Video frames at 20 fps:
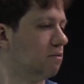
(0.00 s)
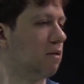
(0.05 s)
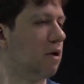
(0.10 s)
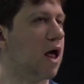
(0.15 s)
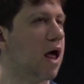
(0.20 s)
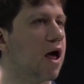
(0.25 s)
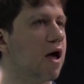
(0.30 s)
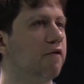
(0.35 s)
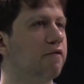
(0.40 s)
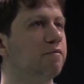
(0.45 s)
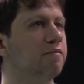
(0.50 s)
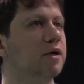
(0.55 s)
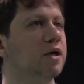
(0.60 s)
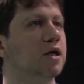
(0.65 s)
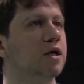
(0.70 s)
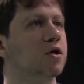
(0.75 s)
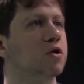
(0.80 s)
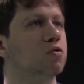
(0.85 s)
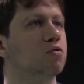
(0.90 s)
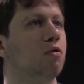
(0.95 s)
F
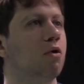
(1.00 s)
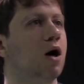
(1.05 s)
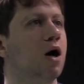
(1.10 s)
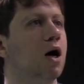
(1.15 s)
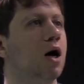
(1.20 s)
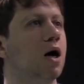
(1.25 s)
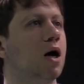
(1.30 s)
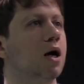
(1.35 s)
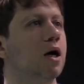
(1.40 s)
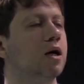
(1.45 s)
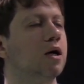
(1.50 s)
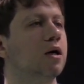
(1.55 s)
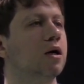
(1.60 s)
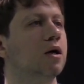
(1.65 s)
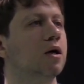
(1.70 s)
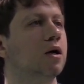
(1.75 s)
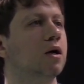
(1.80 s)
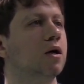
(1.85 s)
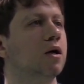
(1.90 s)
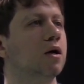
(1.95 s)
being to R
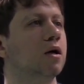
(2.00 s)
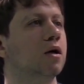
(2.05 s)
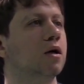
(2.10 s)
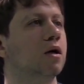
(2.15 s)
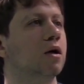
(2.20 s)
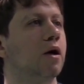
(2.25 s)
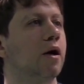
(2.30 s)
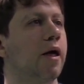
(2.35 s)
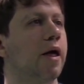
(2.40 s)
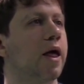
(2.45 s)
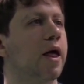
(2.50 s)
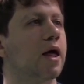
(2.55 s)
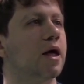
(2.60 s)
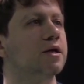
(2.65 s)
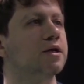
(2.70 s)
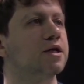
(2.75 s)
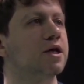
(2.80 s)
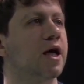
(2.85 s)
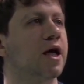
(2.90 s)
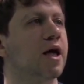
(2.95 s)

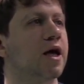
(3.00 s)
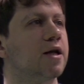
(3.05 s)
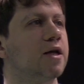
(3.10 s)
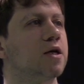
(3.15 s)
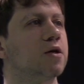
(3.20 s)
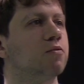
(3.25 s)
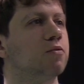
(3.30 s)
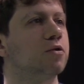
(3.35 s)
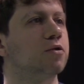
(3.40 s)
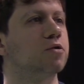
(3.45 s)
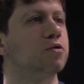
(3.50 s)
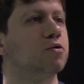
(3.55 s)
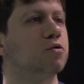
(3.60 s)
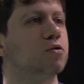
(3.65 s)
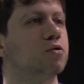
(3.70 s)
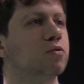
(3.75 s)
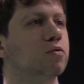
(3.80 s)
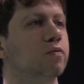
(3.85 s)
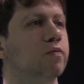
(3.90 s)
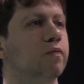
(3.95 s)
and n equal to
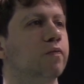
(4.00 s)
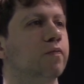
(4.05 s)
2.